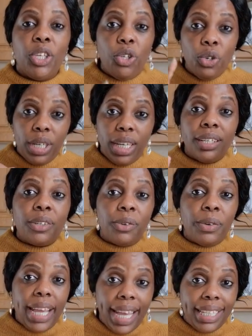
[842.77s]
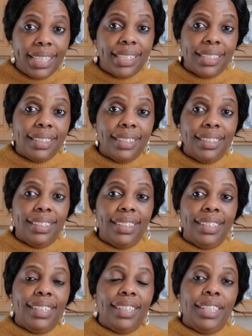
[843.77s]
You can create,
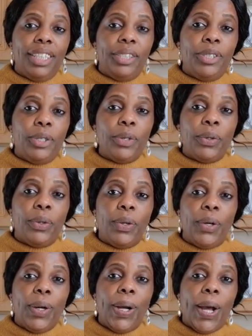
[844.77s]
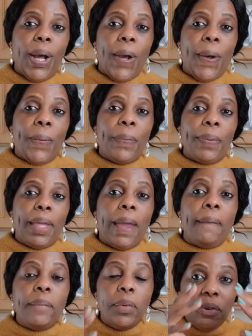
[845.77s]
you know, a
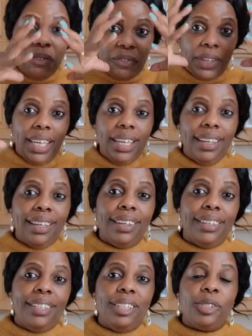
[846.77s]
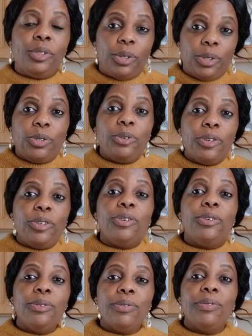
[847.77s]
movie to suit
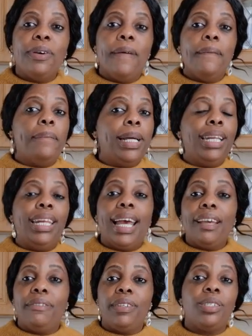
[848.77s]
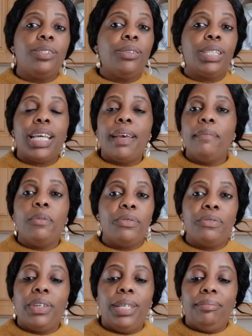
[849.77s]
you, but life is not a
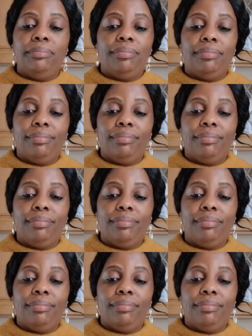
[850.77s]
movie.